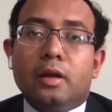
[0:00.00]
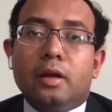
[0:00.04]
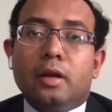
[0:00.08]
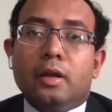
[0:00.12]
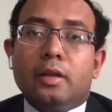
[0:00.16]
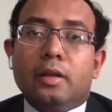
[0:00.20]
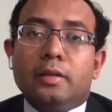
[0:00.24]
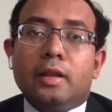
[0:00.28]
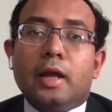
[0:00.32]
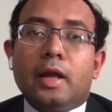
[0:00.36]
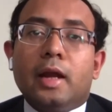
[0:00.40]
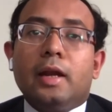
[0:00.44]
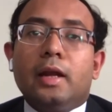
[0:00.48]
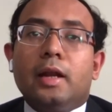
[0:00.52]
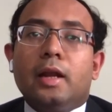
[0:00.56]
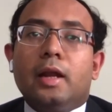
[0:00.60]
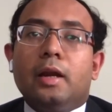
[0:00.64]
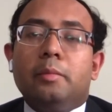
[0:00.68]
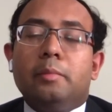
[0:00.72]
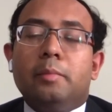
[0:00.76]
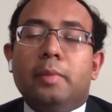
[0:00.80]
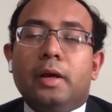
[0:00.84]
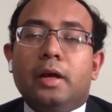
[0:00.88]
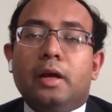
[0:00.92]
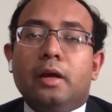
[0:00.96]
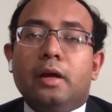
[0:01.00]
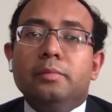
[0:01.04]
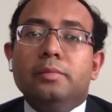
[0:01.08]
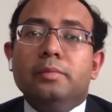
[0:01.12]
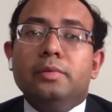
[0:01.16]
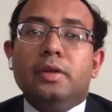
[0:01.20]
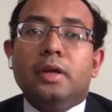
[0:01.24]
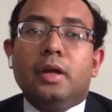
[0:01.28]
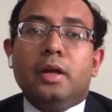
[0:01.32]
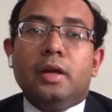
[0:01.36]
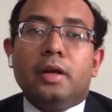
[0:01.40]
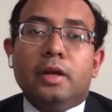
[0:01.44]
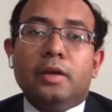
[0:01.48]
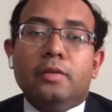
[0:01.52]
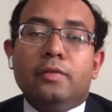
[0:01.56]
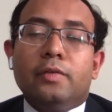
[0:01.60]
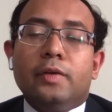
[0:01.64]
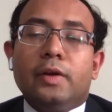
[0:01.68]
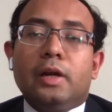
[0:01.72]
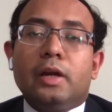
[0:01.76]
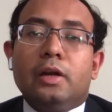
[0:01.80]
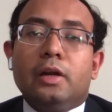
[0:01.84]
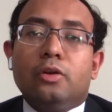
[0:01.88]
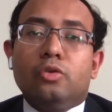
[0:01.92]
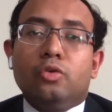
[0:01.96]
that it becomes
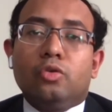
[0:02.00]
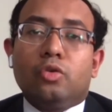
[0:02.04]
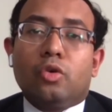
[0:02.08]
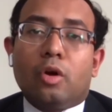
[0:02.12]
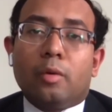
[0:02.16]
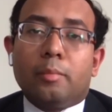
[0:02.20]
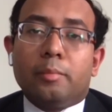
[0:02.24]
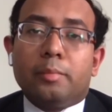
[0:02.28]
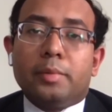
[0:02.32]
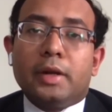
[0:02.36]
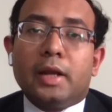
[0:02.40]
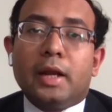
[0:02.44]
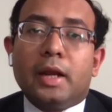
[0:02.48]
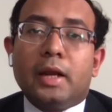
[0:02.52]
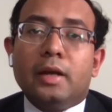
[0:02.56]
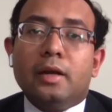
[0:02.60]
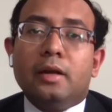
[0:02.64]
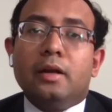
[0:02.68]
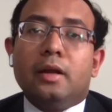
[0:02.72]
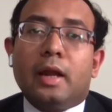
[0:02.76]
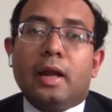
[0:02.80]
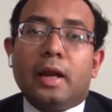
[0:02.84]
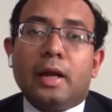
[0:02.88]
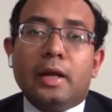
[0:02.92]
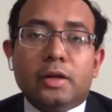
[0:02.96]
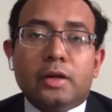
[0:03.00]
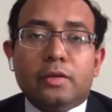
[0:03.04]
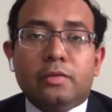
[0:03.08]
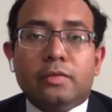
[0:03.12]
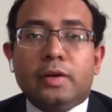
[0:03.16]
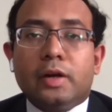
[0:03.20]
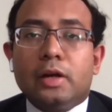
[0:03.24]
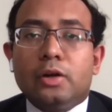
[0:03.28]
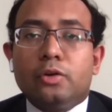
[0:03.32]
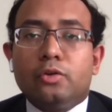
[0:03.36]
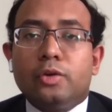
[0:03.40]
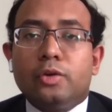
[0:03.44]
difficult to comprehend and difficult to